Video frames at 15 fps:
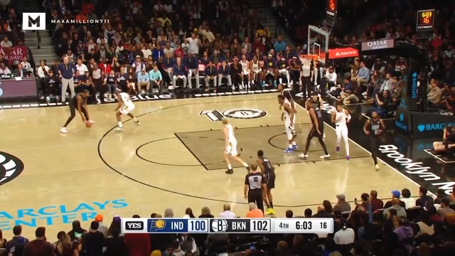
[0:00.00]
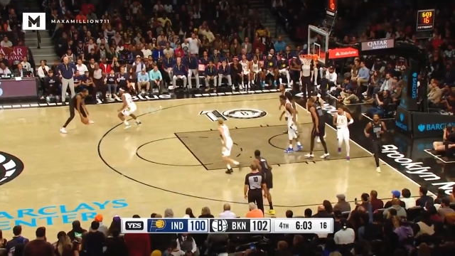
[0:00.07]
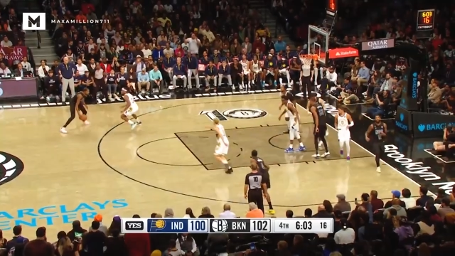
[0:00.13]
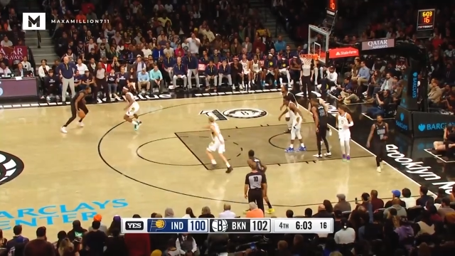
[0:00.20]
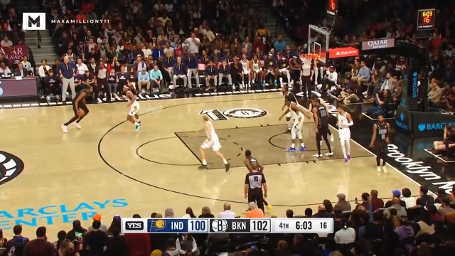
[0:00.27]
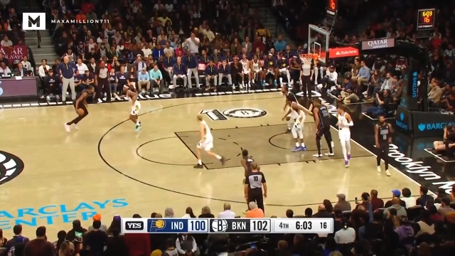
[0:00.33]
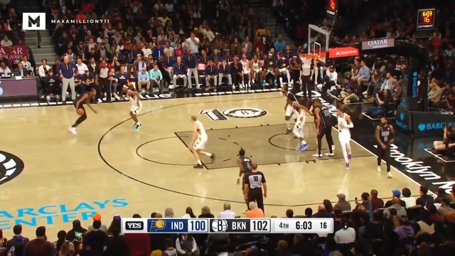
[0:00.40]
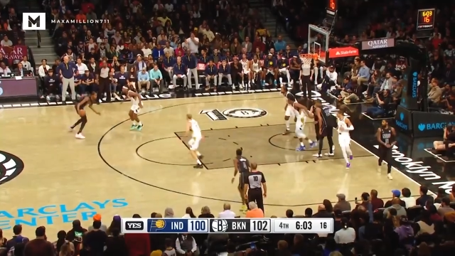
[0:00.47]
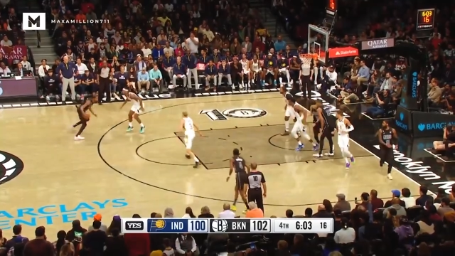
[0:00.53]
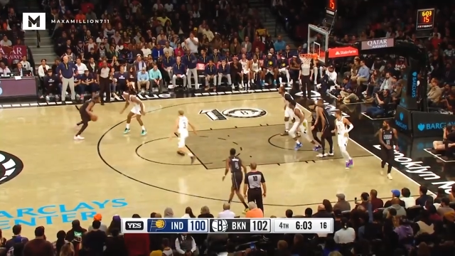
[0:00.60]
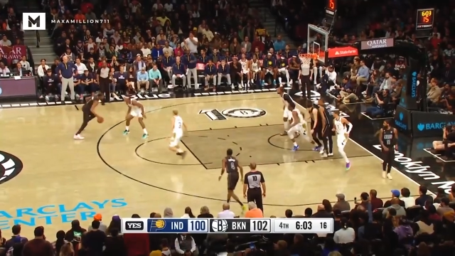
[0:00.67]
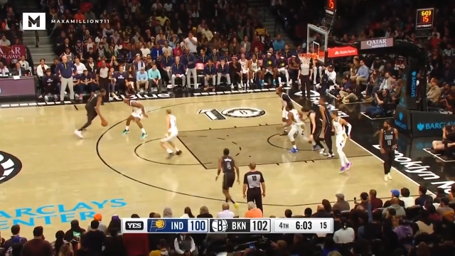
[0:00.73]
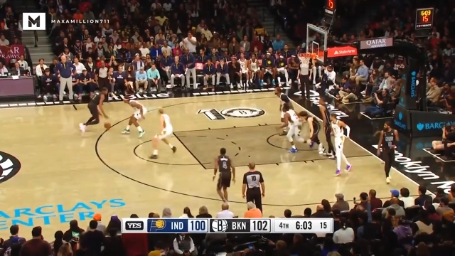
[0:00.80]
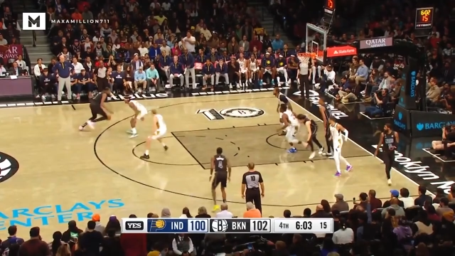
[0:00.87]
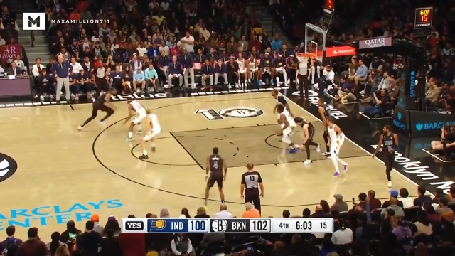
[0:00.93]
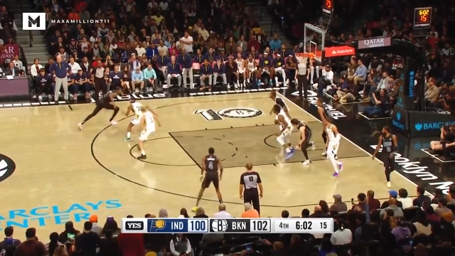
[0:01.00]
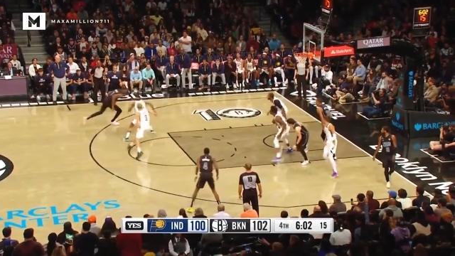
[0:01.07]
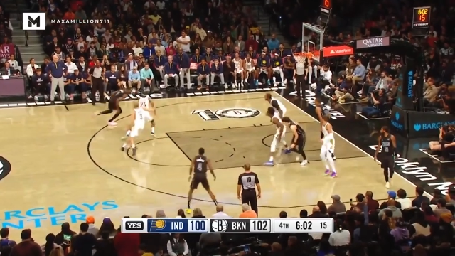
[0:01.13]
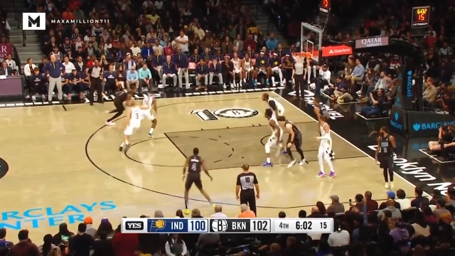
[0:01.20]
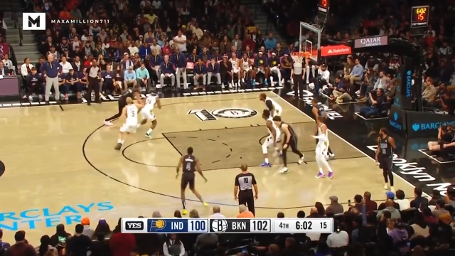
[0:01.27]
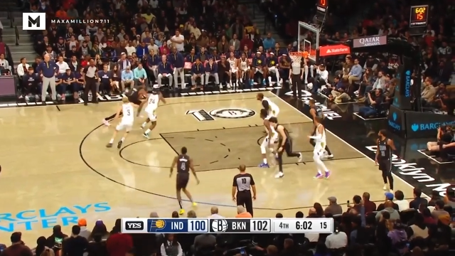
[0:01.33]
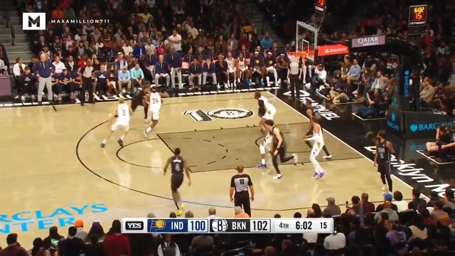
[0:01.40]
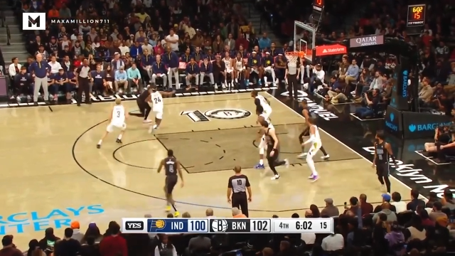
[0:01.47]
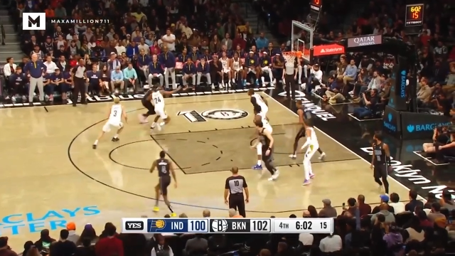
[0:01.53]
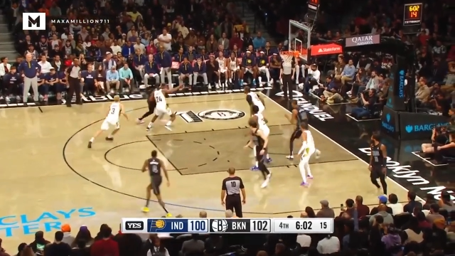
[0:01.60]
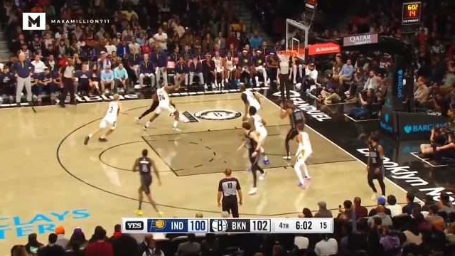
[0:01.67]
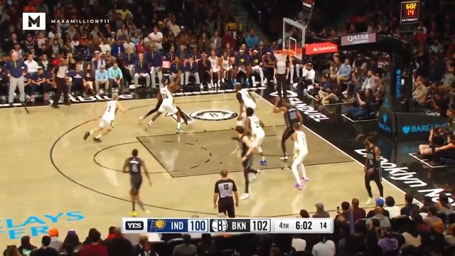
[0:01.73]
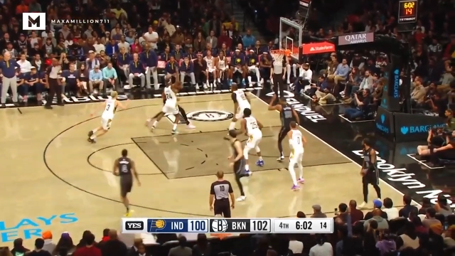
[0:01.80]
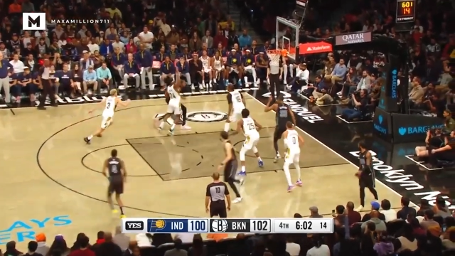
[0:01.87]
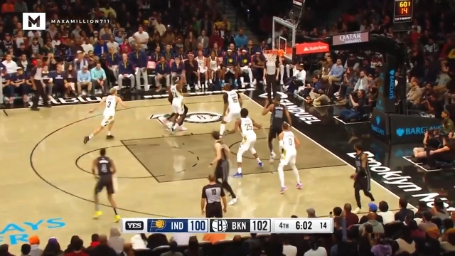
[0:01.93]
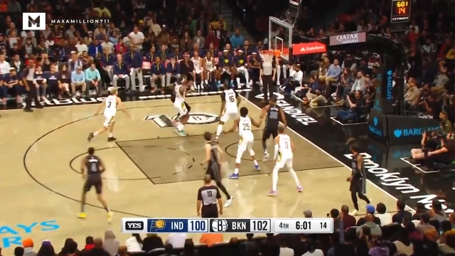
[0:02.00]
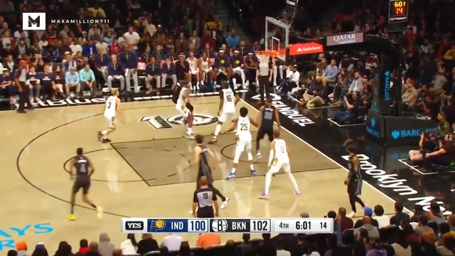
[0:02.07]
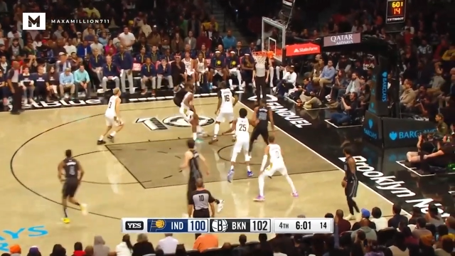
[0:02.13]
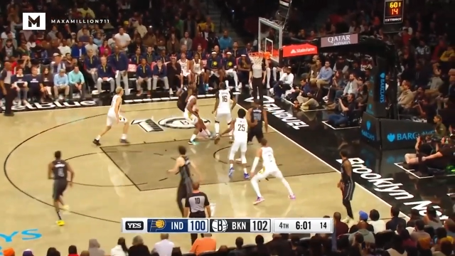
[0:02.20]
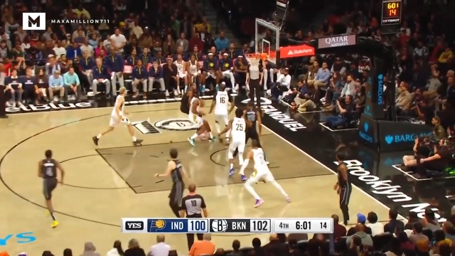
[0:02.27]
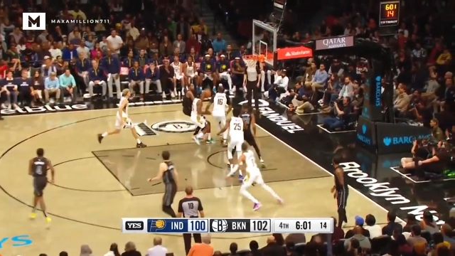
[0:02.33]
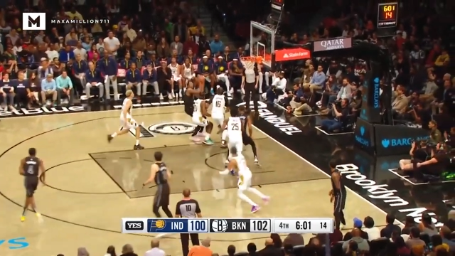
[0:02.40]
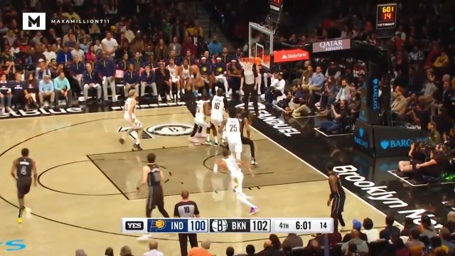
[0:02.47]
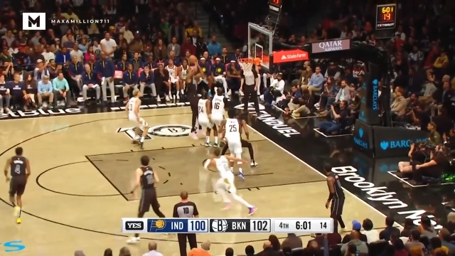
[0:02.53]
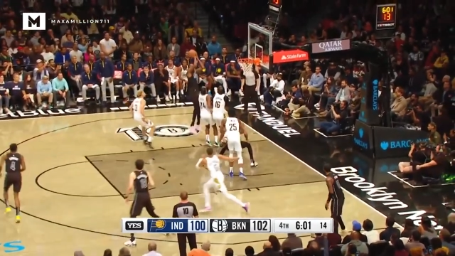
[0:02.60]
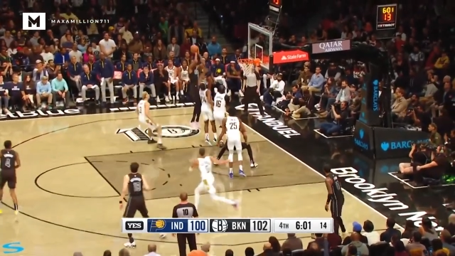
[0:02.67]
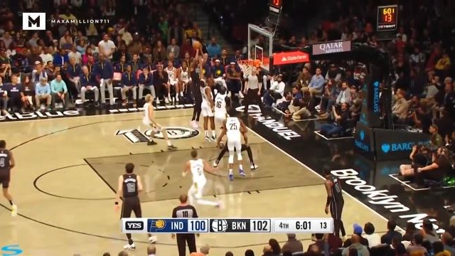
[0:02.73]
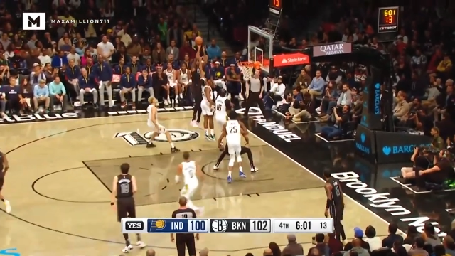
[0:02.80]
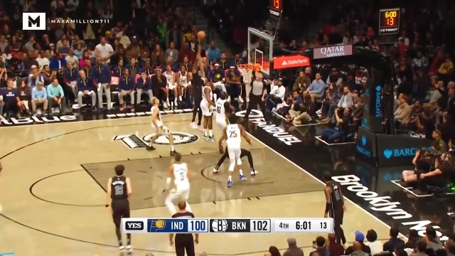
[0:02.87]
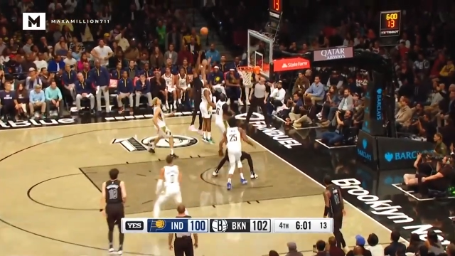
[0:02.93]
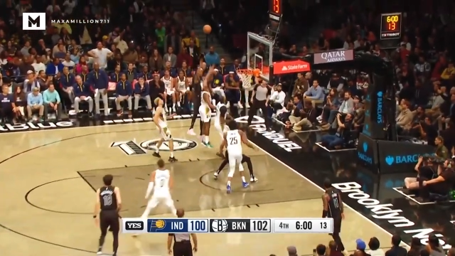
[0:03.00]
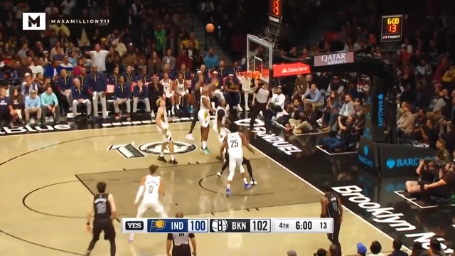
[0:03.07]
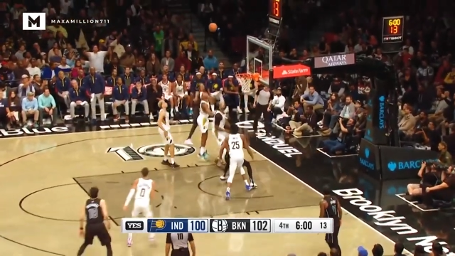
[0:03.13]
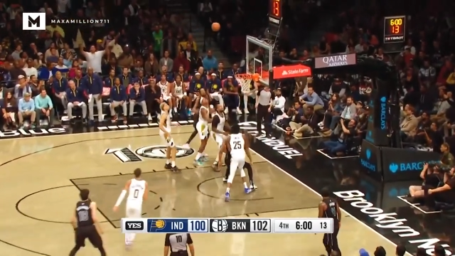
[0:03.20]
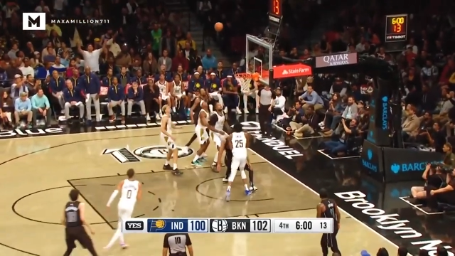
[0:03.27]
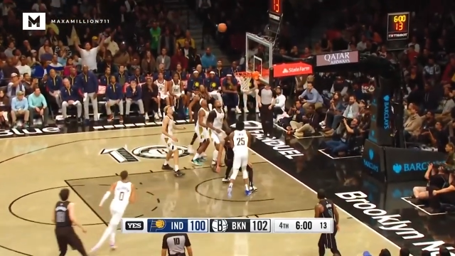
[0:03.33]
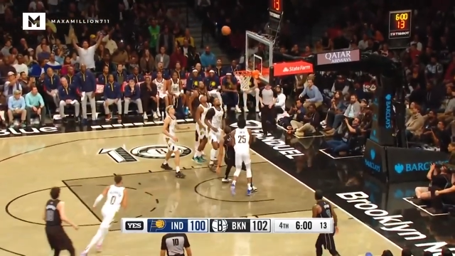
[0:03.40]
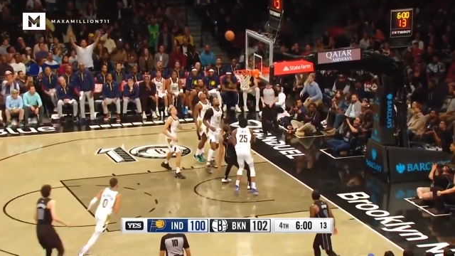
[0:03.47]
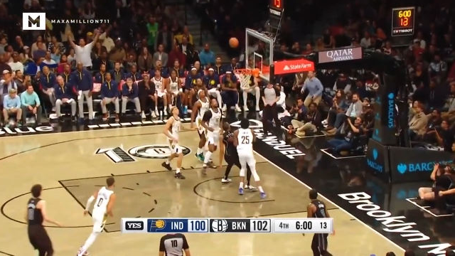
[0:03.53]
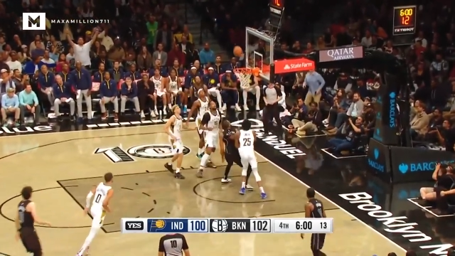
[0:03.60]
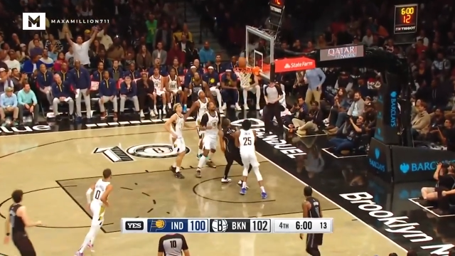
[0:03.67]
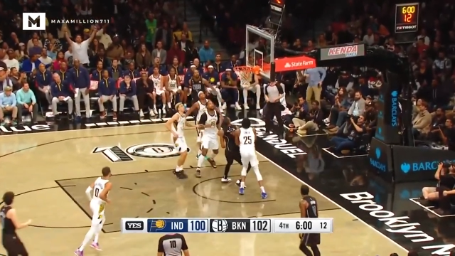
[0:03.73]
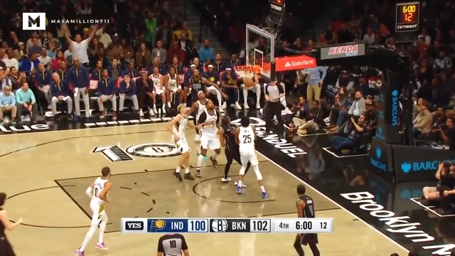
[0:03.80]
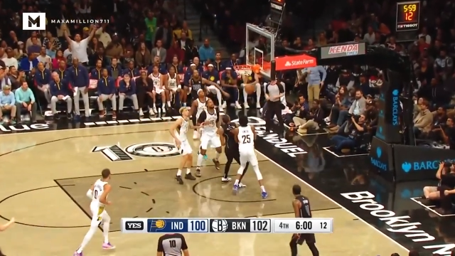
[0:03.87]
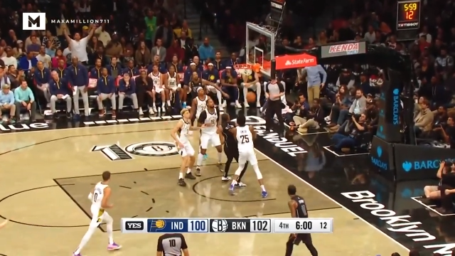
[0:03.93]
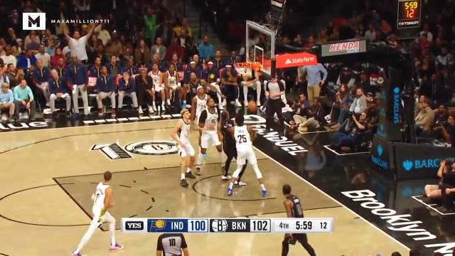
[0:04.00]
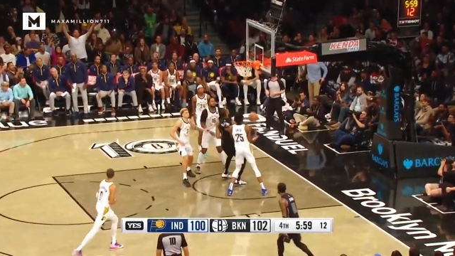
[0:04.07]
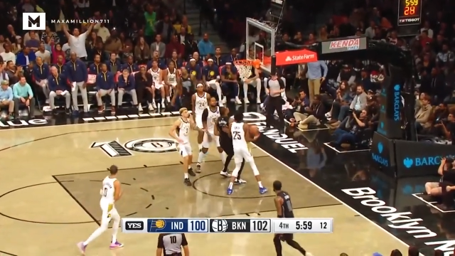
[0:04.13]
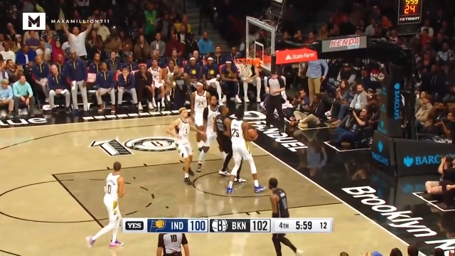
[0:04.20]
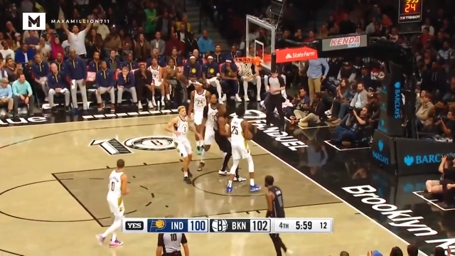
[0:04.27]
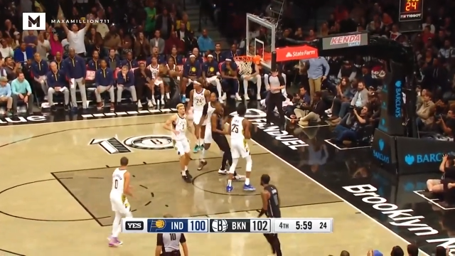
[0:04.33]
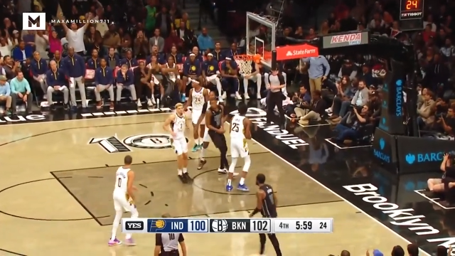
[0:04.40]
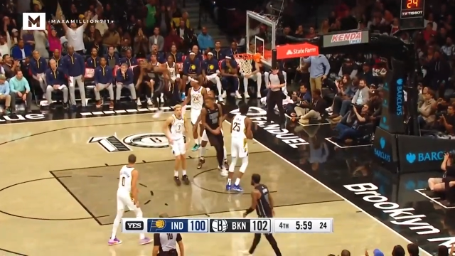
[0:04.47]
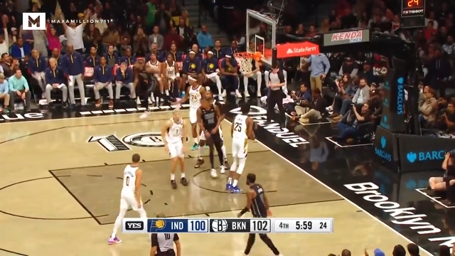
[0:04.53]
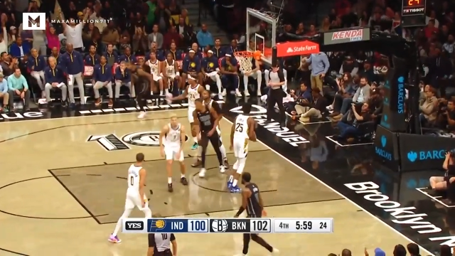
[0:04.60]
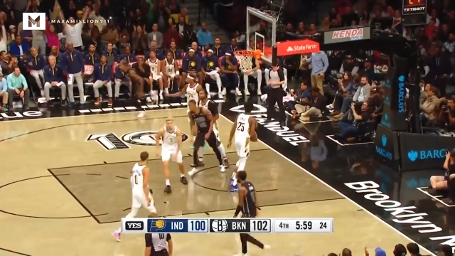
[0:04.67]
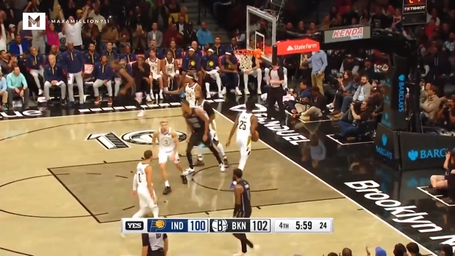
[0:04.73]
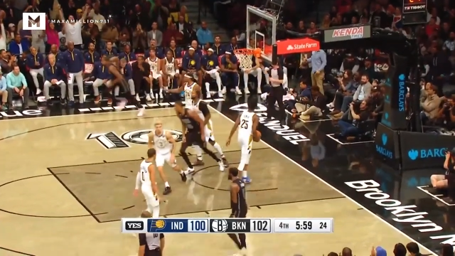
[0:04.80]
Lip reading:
(no speaker visible)